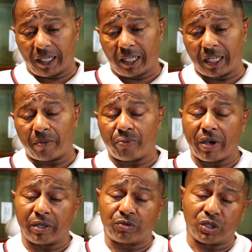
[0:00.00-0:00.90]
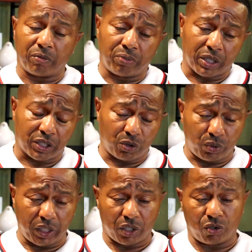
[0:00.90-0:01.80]
and they bring them to the bus that
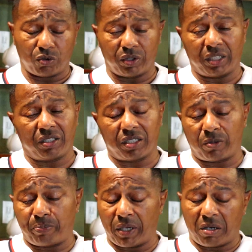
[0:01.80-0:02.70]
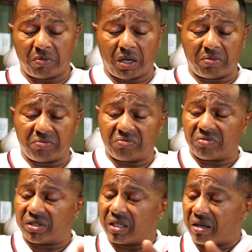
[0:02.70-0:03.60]
we own, and just pick them up,
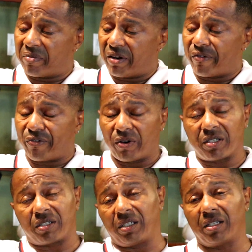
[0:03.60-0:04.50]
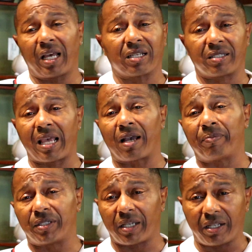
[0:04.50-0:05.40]
set them in the front seat like a sack
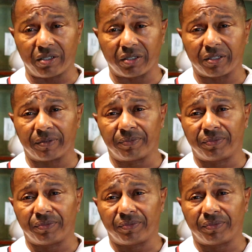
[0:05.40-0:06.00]
of potatoes.